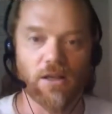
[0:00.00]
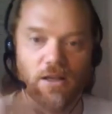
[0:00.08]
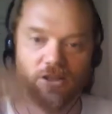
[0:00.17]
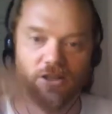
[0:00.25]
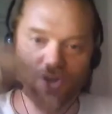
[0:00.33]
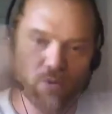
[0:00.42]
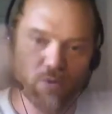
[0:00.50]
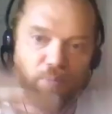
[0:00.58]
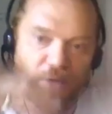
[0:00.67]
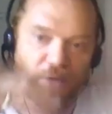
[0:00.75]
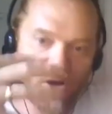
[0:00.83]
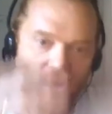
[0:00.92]
sort of
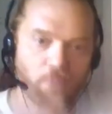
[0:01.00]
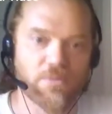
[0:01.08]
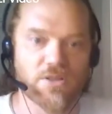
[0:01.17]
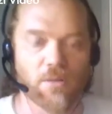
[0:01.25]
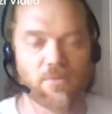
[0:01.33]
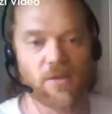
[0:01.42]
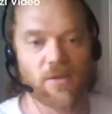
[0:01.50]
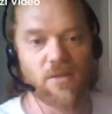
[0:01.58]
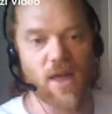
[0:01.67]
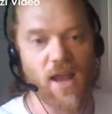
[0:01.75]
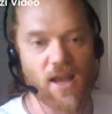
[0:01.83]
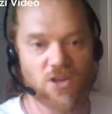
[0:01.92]
becomes something
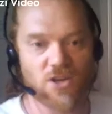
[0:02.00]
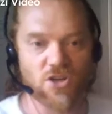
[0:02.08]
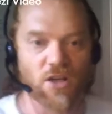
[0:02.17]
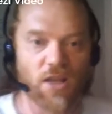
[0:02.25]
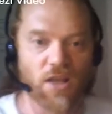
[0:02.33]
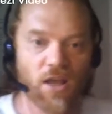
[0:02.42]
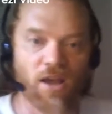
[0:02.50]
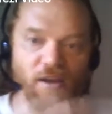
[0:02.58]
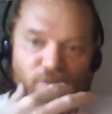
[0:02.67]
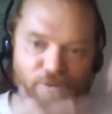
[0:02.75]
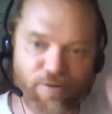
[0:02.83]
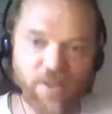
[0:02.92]
that actually
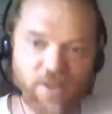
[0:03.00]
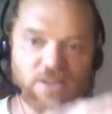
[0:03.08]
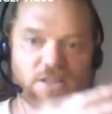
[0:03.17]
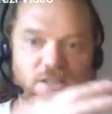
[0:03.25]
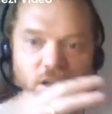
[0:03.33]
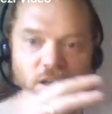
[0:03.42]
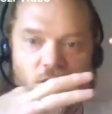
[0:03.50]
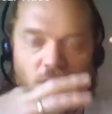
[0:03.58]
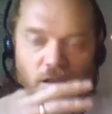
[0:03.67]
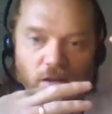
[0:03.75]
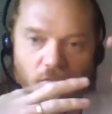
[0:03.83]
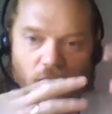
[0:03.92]
fits
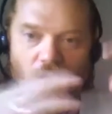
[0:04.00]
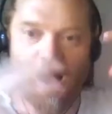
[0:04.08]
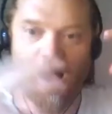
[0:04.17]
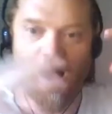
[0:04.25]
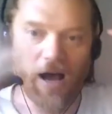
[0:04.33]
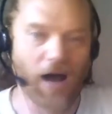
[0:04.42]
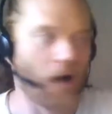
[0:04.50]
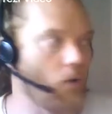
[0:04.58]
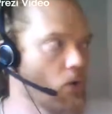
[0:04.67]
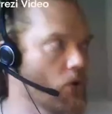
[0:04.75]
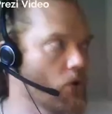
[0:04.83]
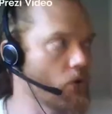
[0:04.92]

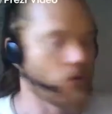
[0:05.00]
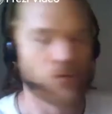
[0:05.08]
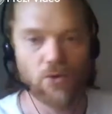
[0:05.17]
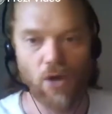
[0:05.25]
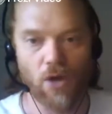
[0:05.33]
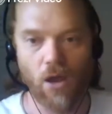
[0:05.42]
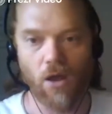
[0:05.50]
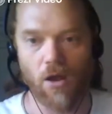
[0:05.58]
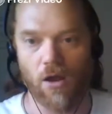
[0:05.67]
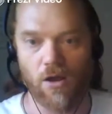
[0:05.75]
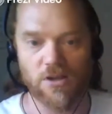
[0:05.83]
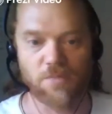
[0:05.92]
our
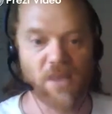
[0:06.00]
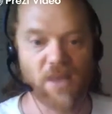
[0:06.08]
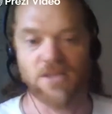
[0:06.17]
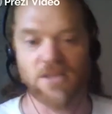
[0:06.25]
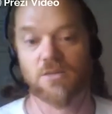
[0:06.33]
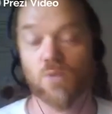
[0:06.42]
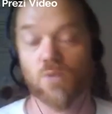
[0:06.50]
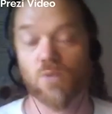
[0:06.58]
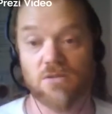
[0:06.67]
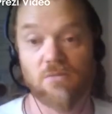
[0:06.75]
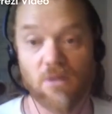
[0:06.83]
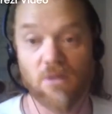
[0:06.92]
spaces,
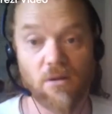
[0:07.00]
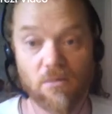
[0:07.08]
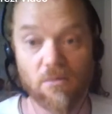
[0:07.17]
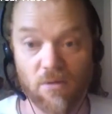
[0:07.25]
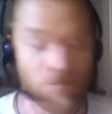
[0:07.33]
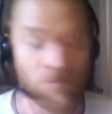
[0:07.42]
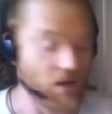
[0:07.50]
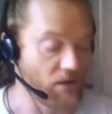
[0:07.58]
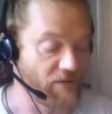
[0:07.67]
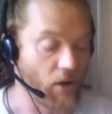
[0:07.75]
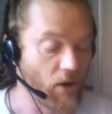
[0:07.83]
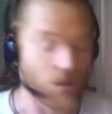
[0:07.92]
which in many
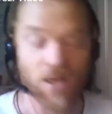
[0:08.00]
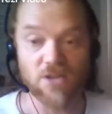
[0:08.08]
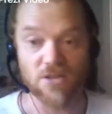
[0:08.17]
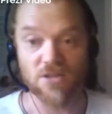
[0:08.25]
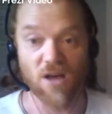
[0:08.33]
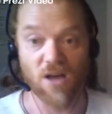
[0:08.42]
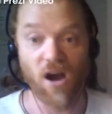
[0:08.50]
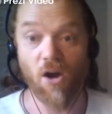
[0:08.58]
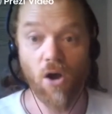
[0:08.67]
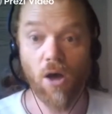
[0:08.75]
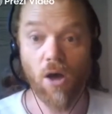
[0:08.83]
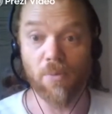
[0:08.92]
of our cases are
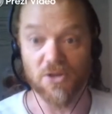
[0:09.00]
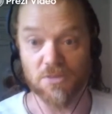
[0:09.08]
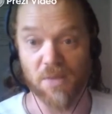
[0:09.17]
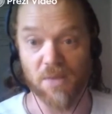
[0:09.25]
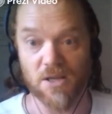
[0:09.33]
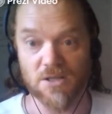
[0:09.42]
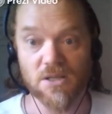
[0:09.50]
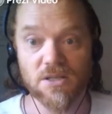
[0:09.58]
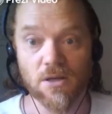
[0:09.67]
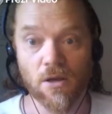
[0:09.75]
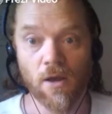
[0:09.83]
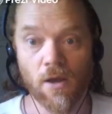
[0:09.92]
urban
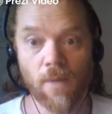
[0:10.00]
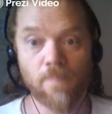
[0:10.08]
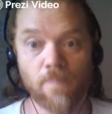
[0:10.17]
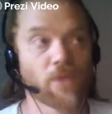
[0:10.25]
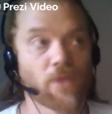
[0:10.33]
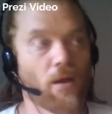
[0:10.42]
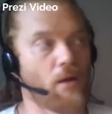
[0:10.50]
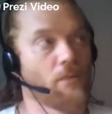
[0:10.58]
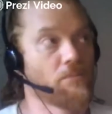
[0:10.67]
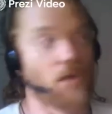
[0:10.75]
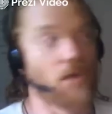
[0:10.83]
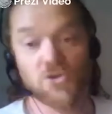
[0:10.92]
spaces. I
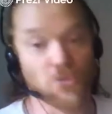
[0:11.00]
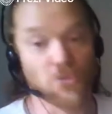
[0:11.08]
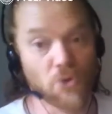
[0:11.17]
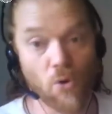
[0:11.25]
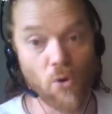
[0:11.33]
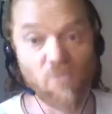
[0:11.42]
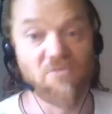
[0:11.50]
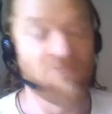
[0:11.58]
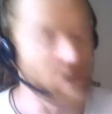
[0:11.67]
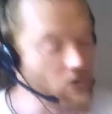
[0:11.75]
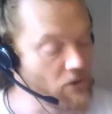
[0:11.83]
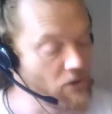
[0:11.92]
also know very